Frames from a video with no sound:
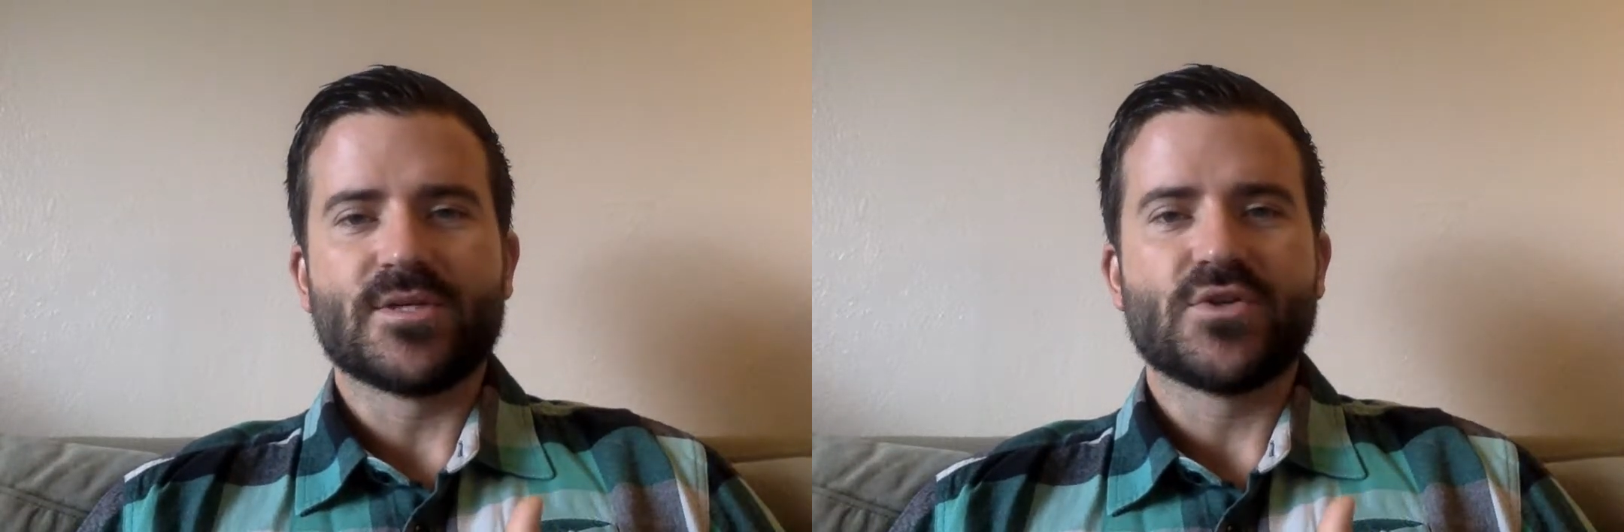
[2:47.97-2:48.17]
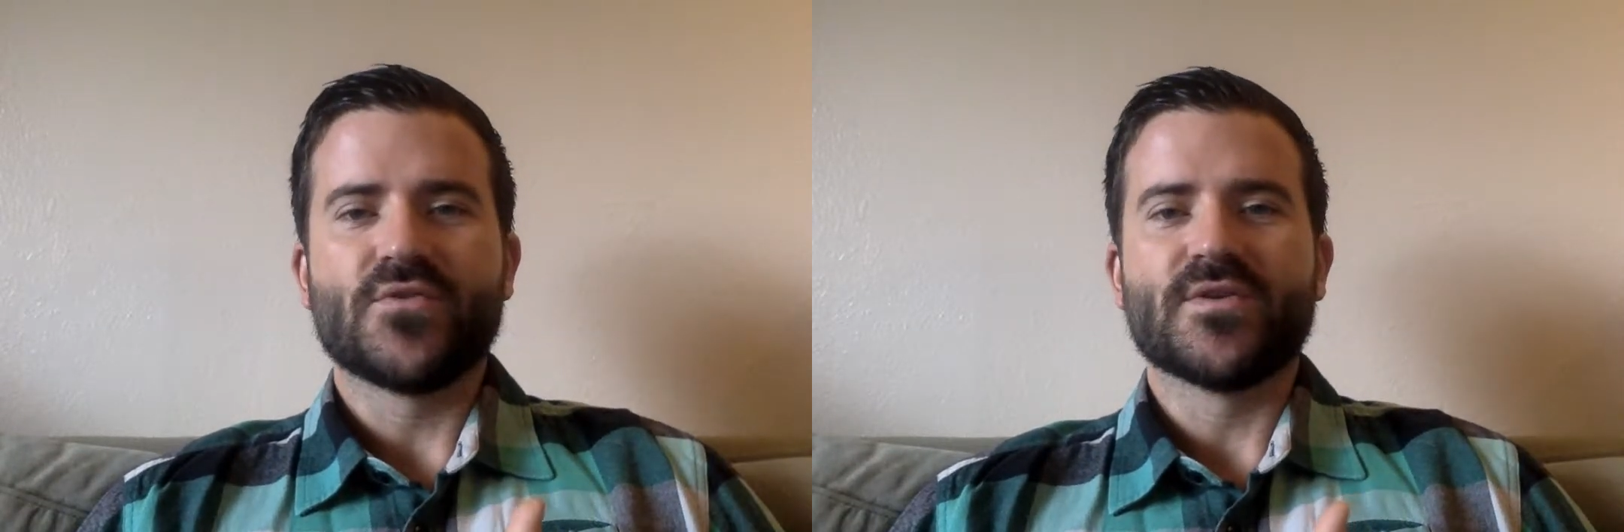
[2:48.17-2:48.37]

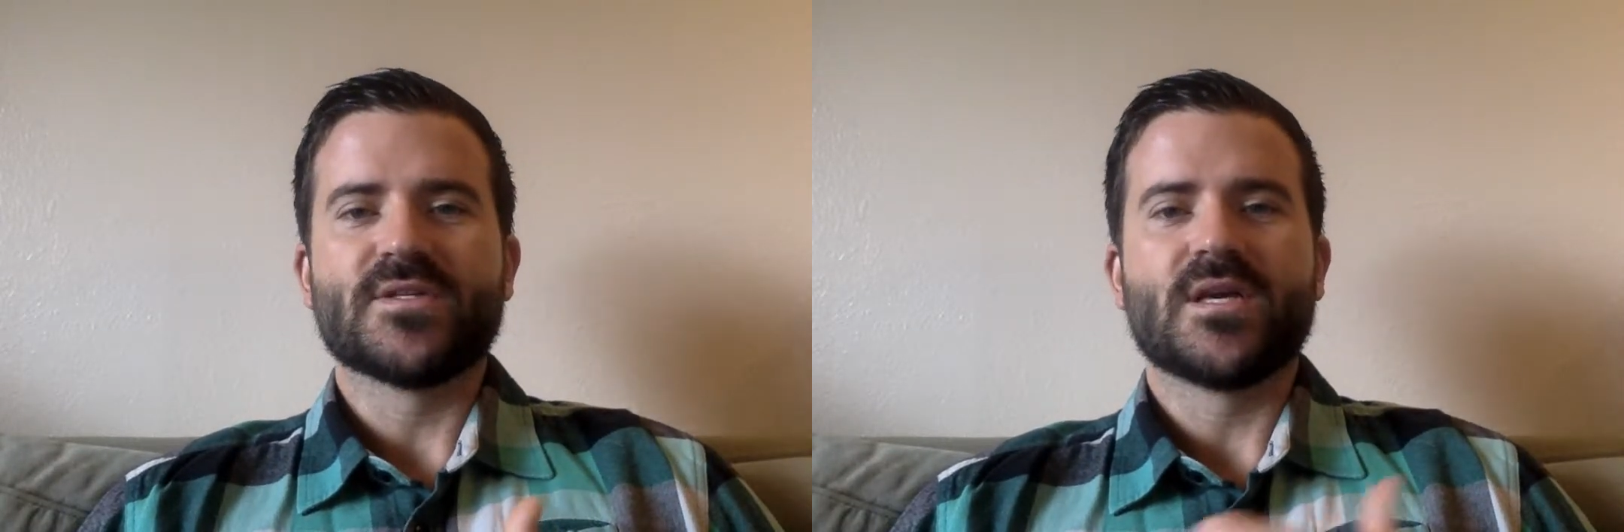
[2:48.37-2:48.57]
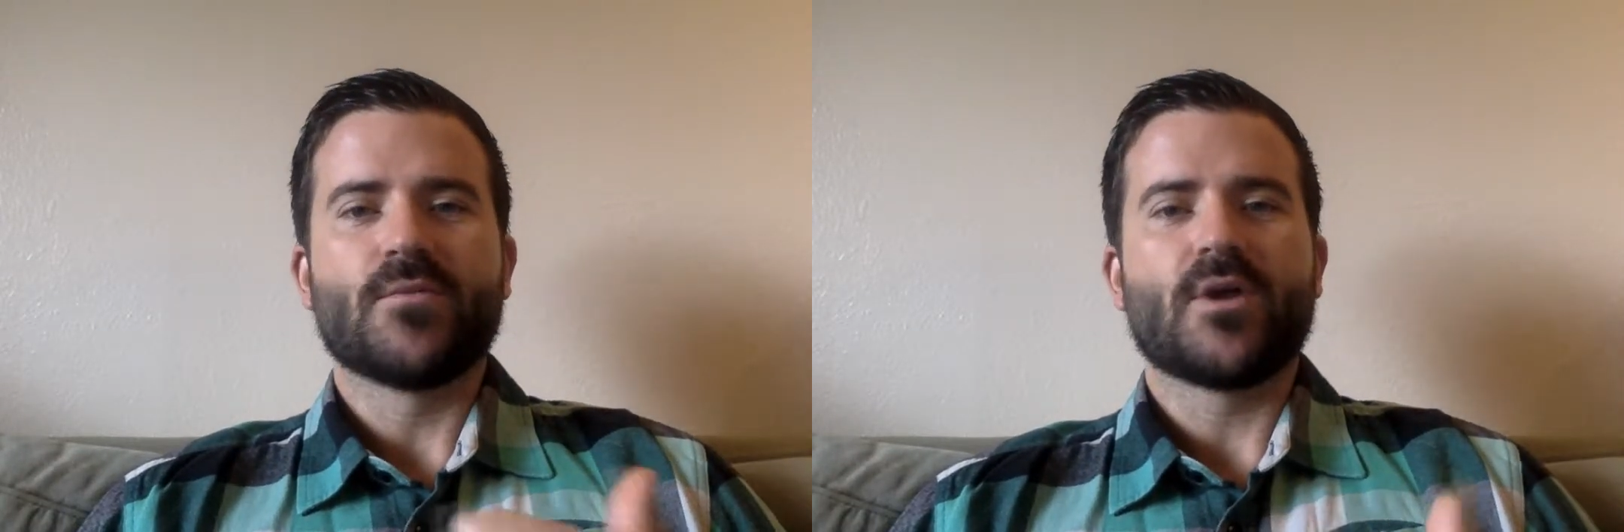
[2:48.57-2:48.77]
surface them or